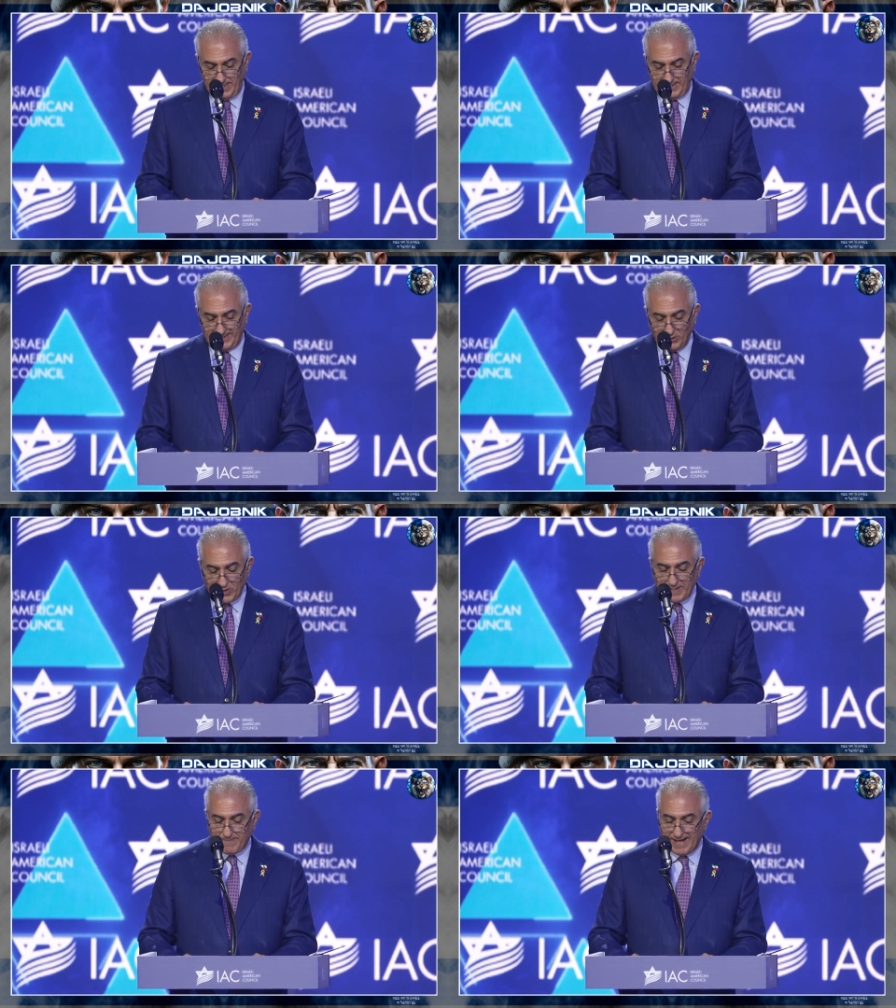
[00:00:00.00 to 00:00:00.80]
The
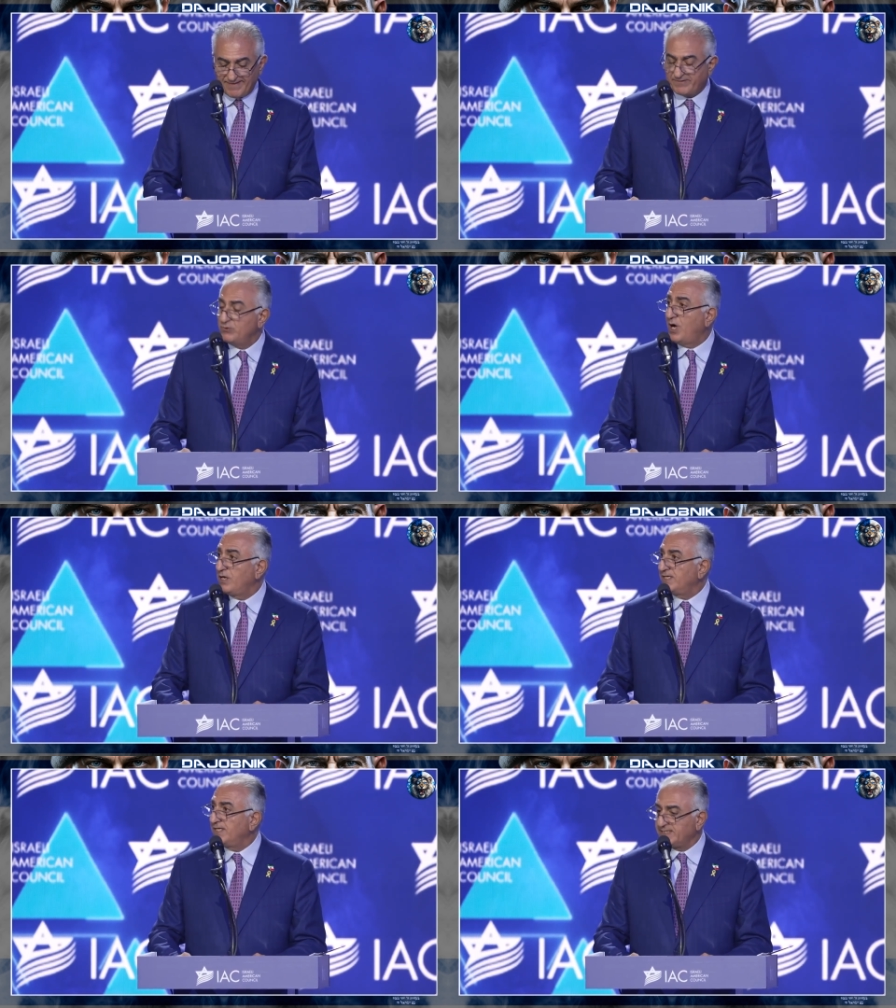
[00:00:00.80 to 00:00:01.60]
only path to
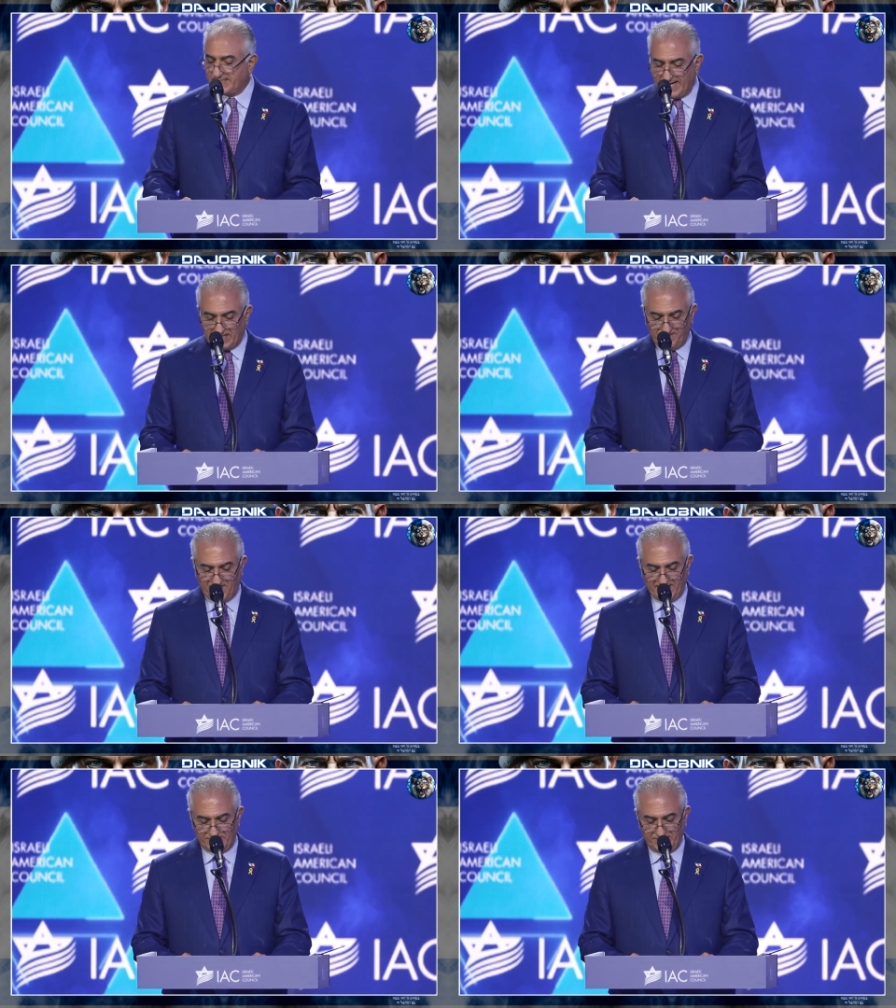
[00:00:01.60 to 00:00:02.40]
honor their
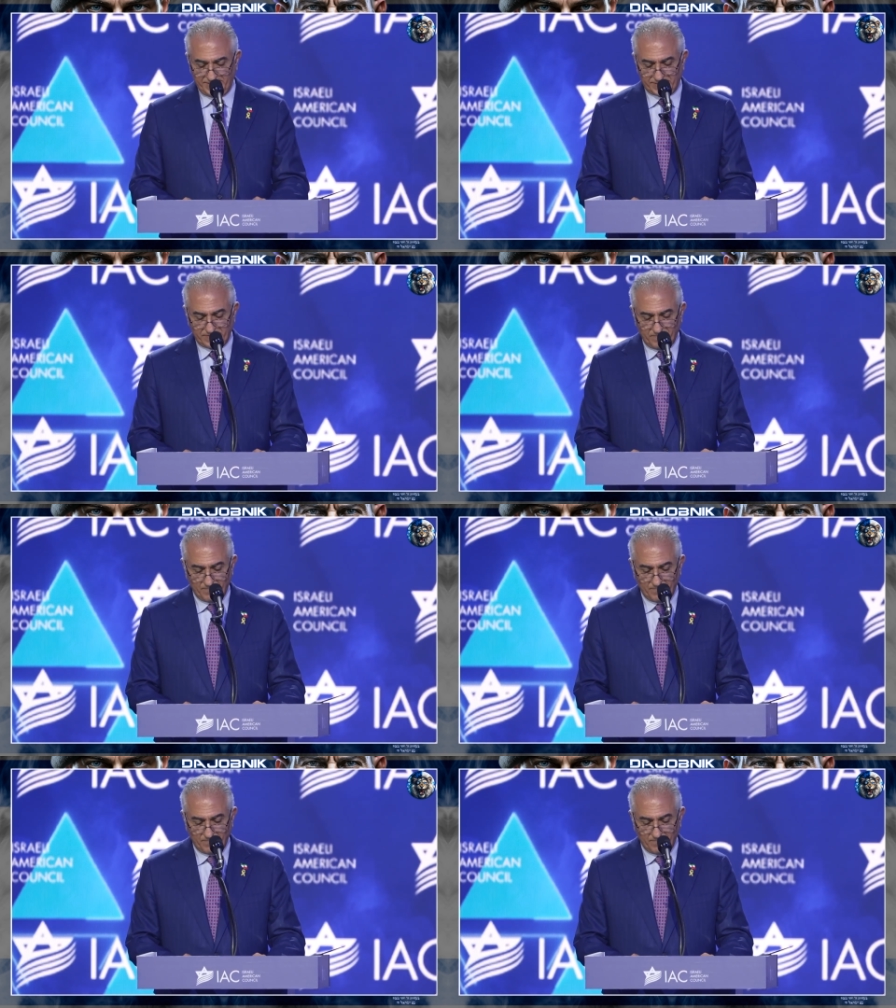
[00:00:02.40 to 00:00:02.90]
sacrifices,